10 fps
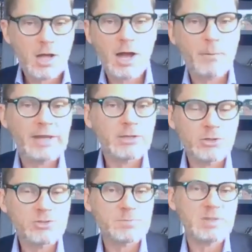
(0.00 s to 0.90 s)
my
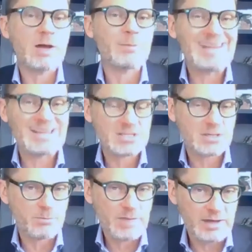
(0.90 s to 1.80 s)
goods become less
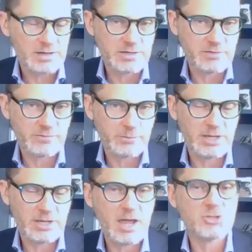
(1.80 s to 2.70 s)
competitive from
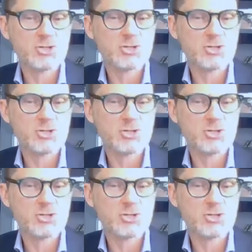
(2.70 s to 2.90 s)
a